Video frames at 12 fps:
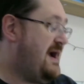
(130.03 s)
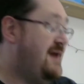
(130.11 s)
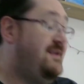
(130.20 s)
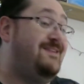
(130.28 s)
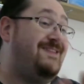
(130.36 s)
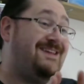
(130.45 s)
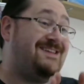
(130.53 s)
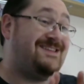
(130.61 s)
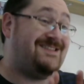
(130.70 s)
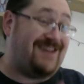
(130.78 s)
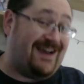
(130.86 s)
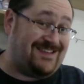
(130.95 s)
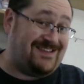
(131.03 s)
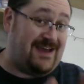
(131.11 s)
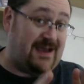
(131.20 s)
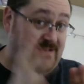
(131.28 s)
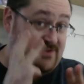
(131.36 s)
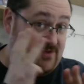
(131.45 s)
and the SATA
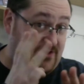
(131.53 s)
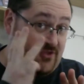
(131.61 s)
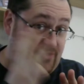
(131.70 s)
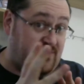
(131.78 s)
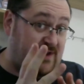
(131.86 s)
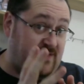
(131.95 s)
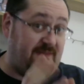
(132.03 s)
headers, the 3